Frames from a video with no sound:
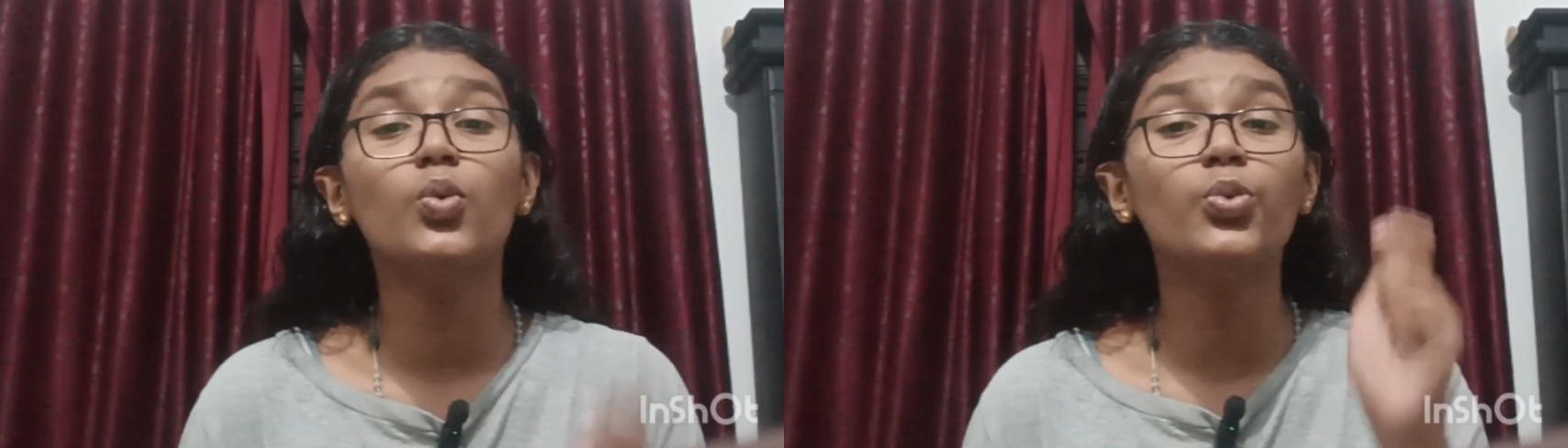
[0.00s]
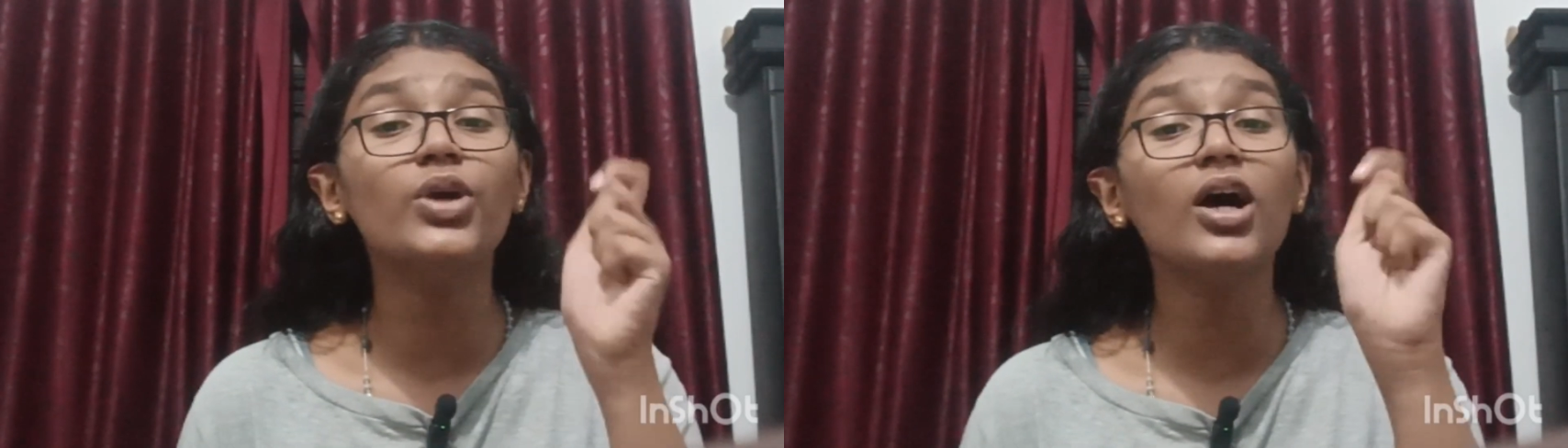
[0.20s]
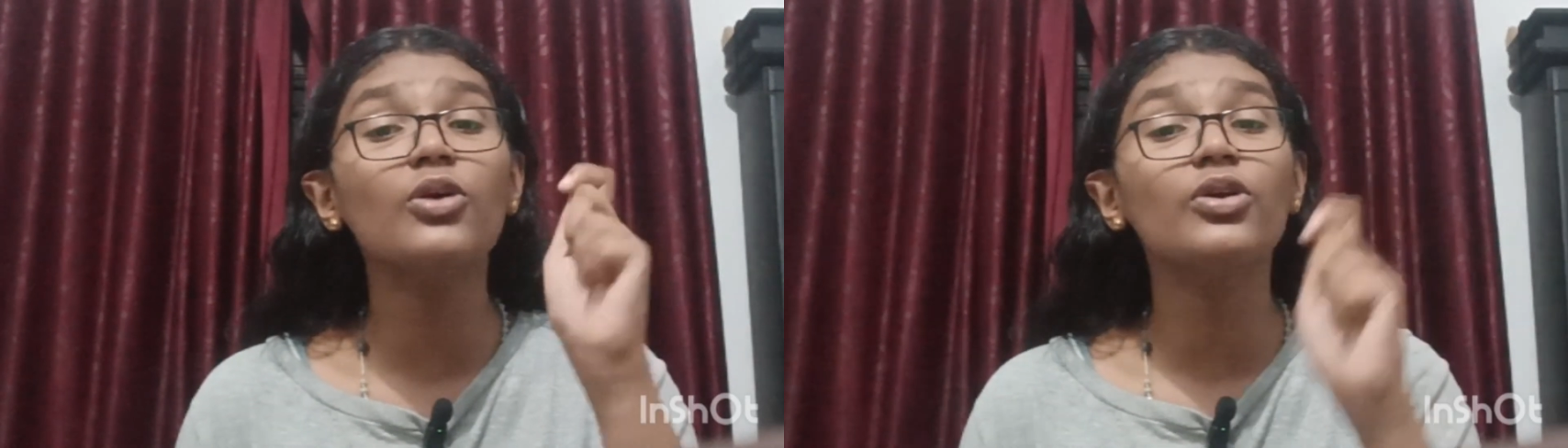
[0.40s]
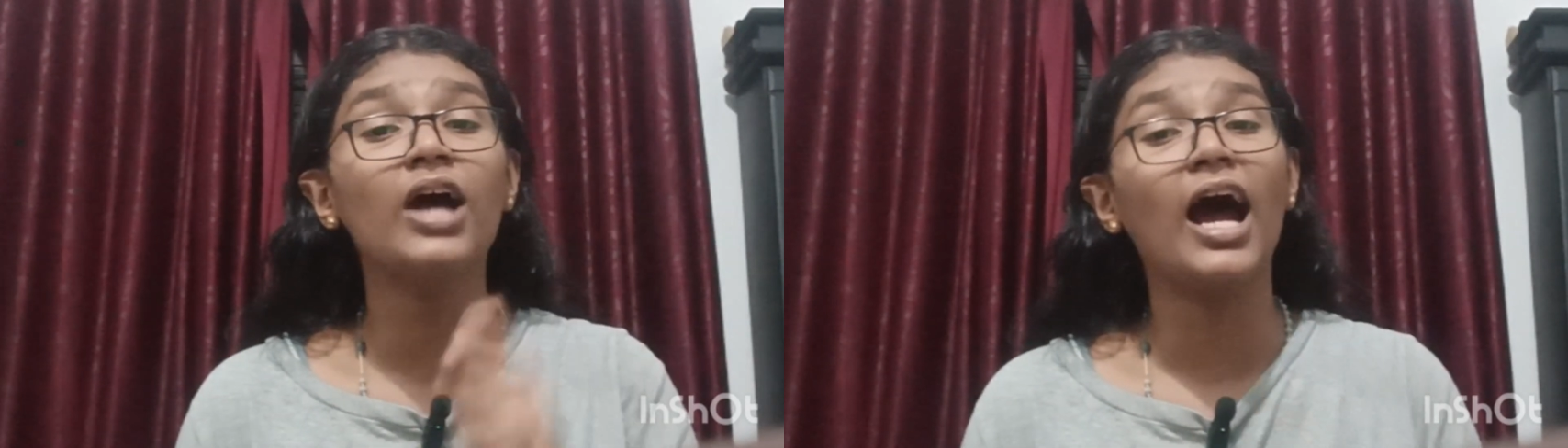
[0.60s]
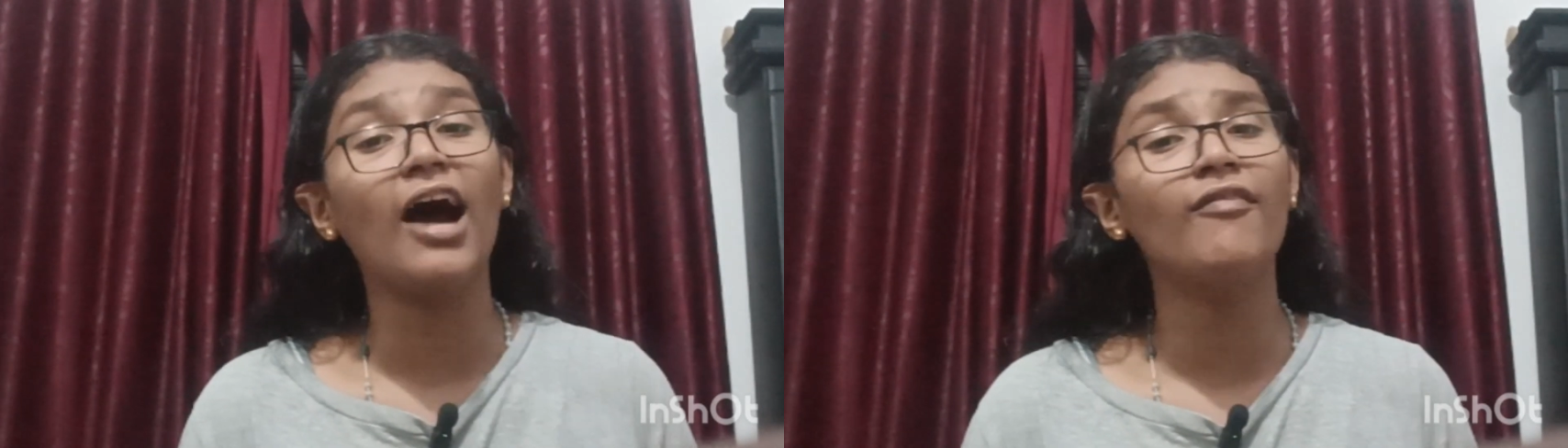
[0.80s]
we are going to
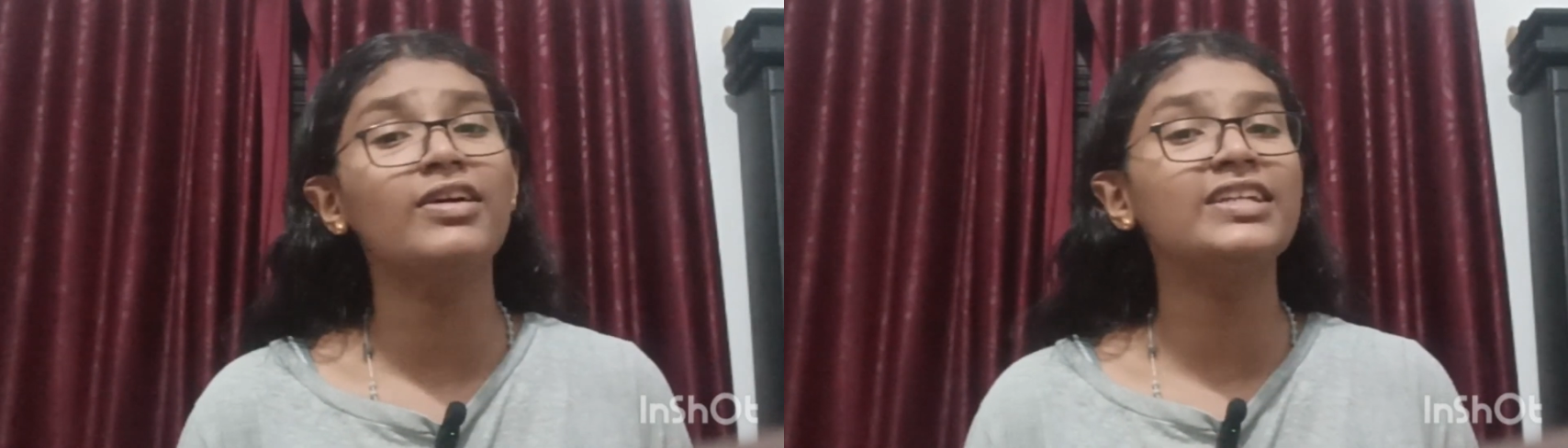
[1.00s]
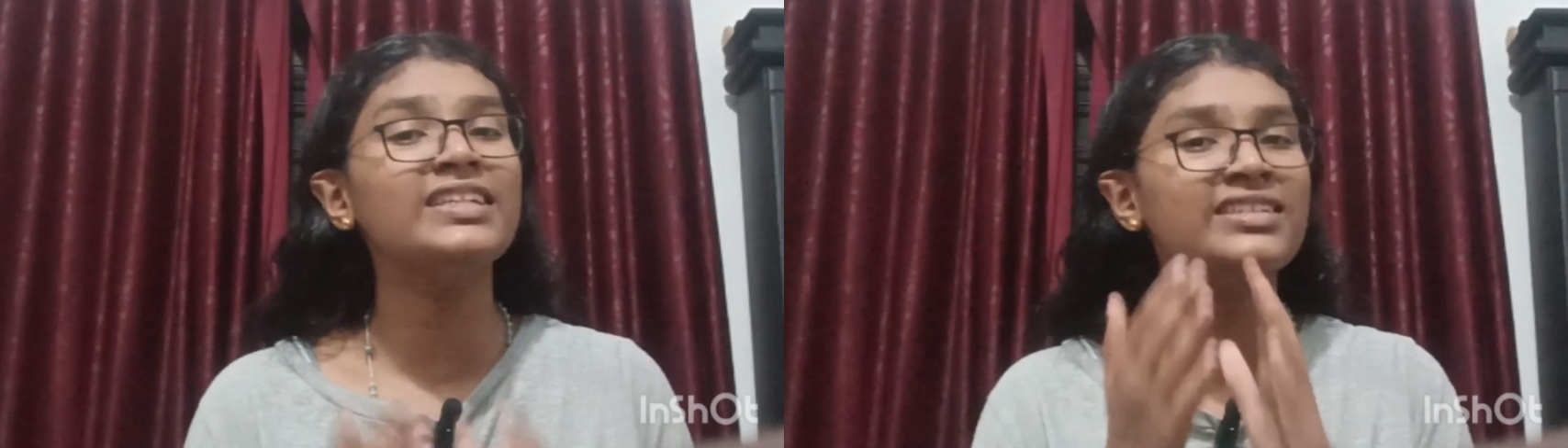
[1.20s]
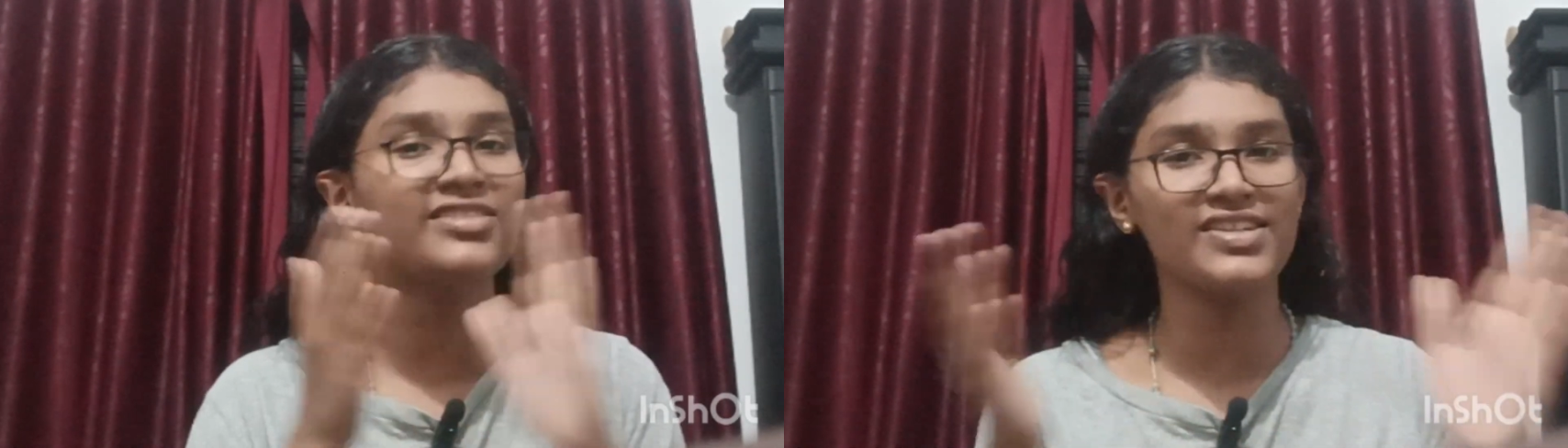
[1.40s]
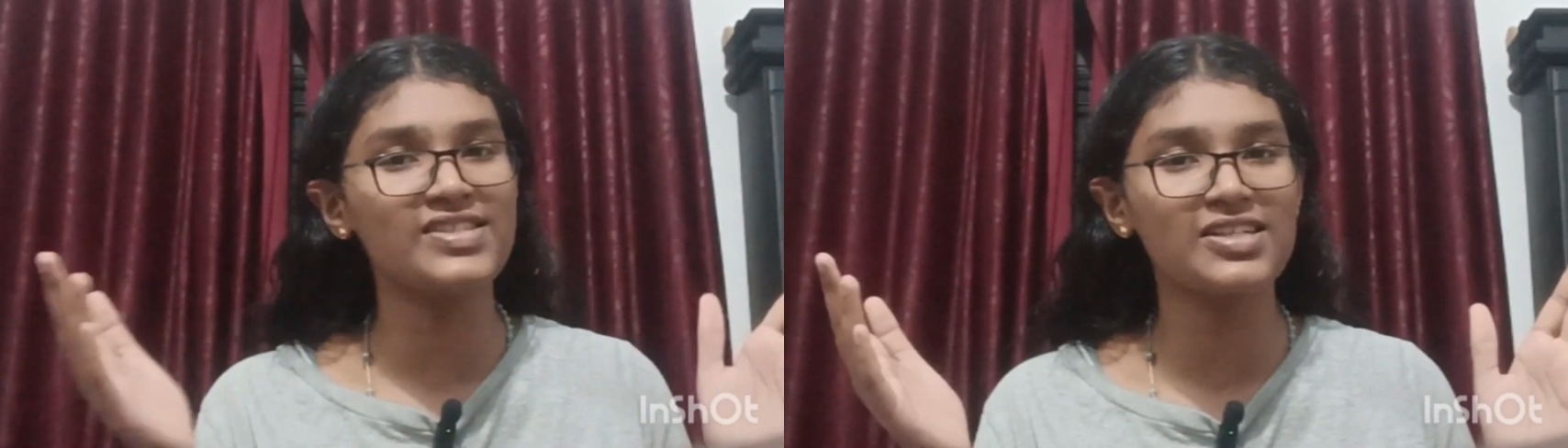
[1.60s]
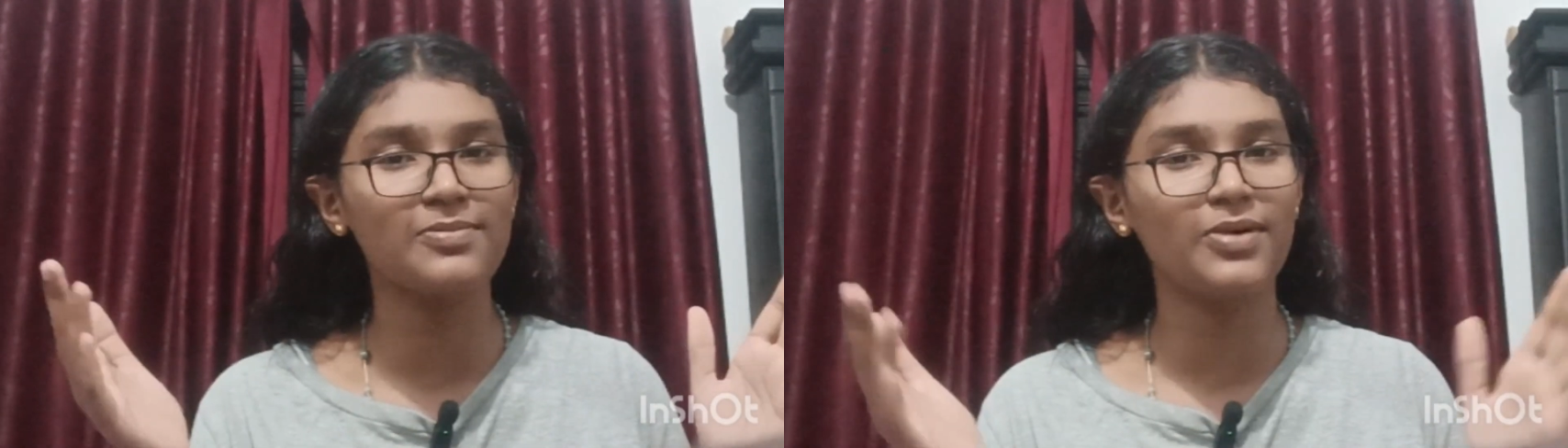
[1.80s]
have an
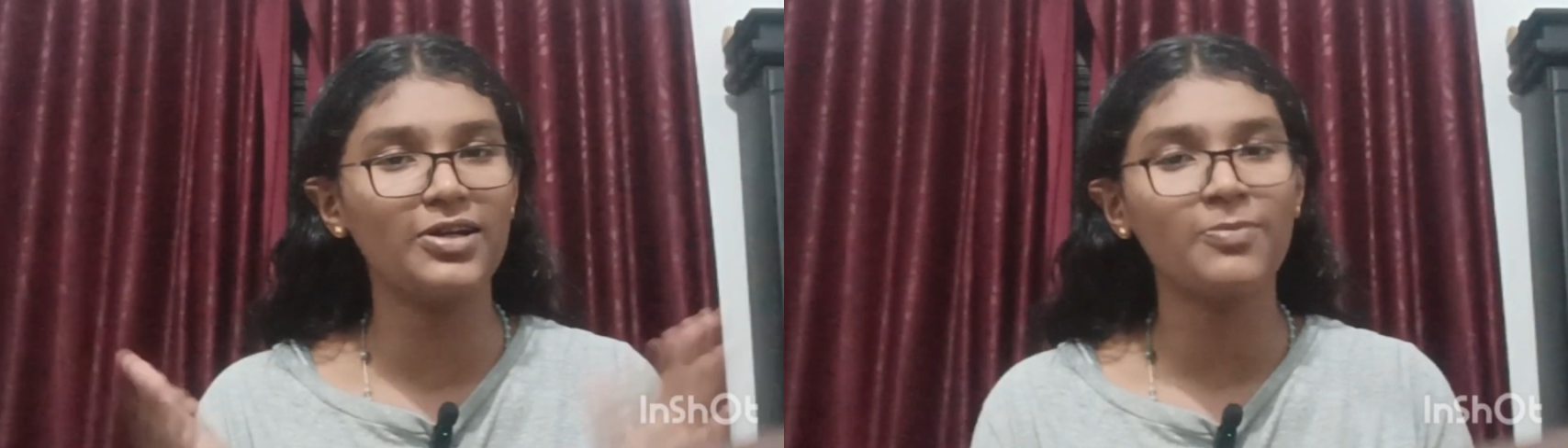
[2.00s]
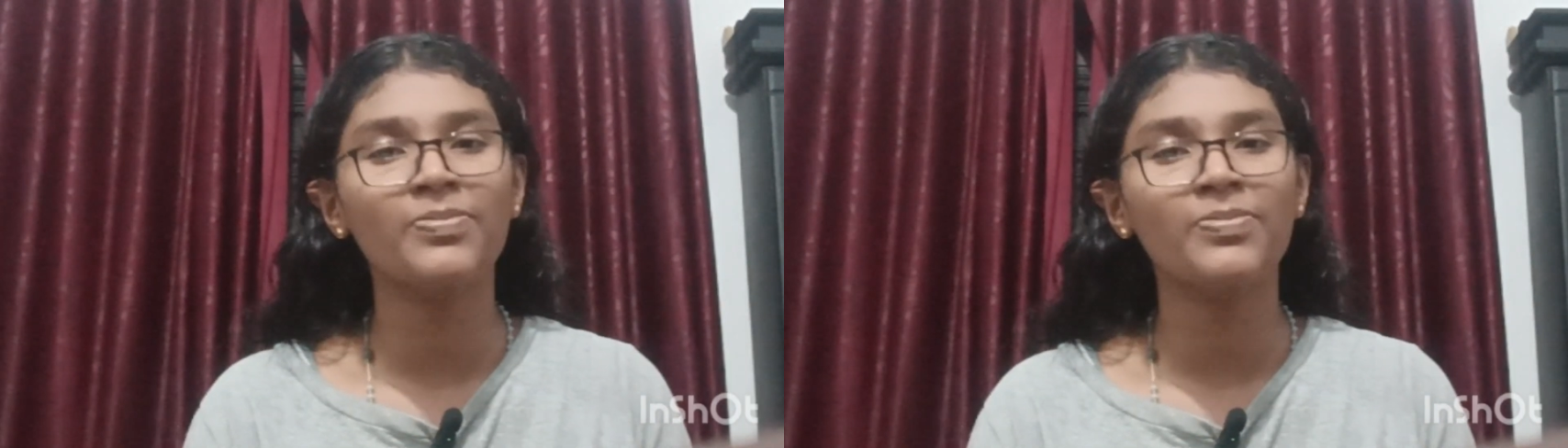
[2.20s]
interesting part.